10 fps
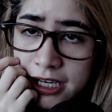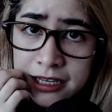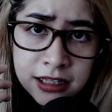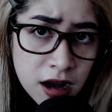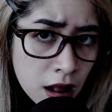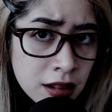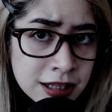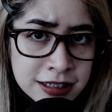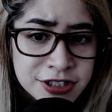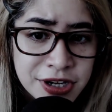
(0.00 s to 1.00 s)
in
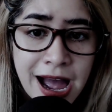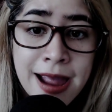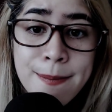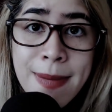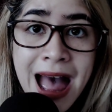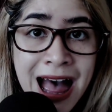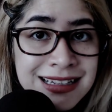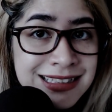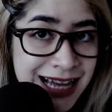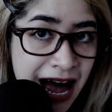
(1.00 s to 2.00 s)
college, I
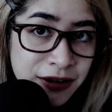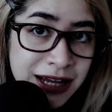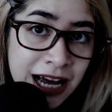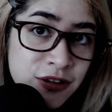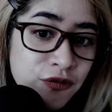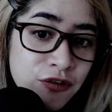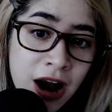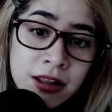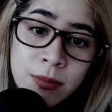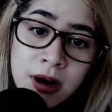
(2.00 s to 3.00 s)
passed out at a
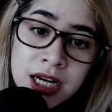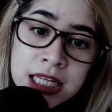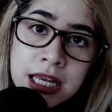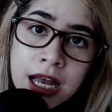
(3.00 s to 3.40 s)
frat party